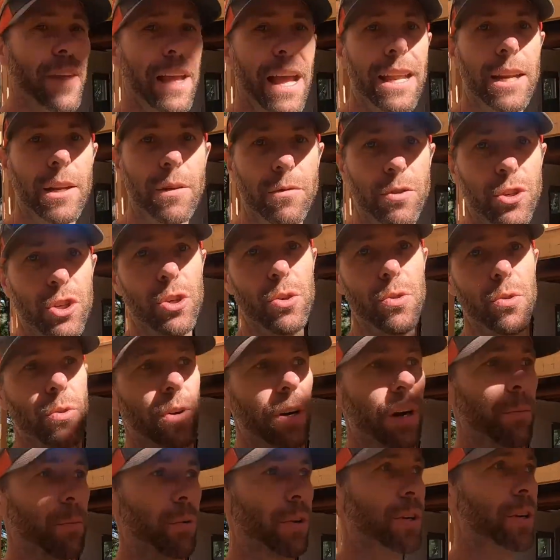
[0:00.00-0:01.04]
the end of
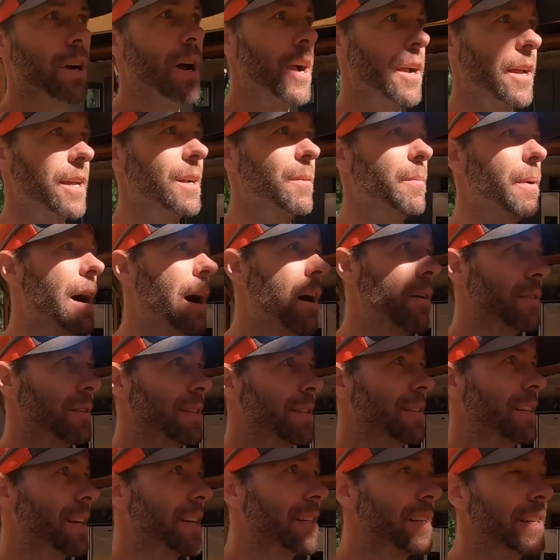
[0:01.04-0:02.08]
June and we're talking about
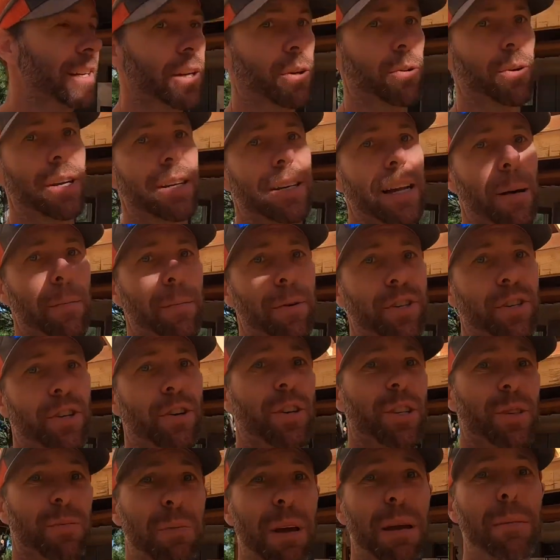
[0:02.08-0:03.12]
60 degree
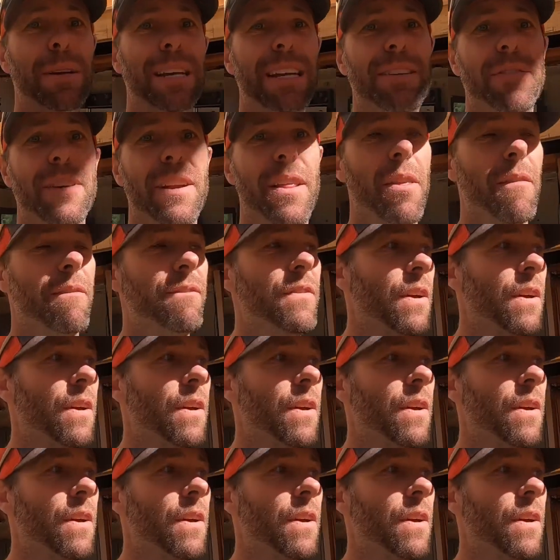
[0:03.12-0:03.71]
temperatures, maybe even in the